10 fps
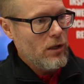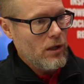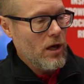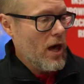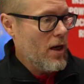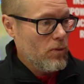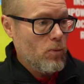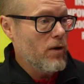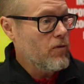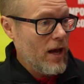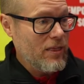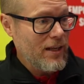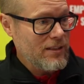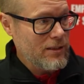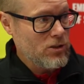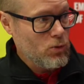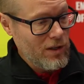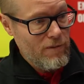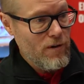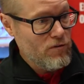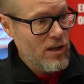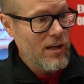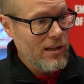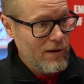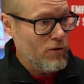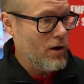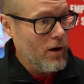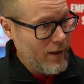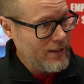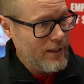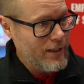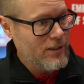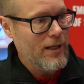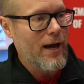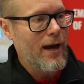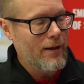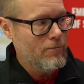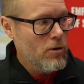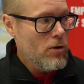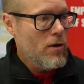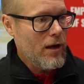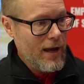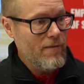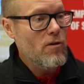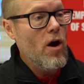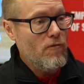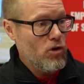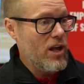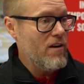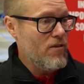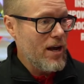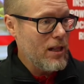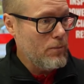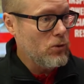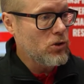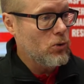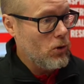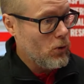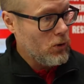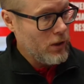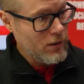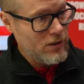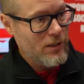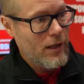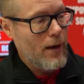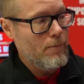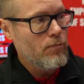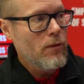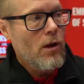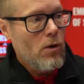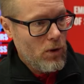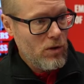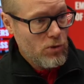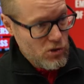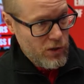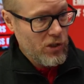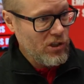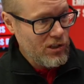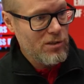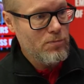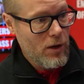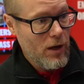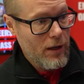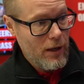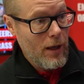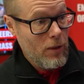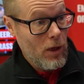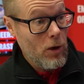and we've had that since 2015 in different guises, and again fully available to the audience with restrictions, but you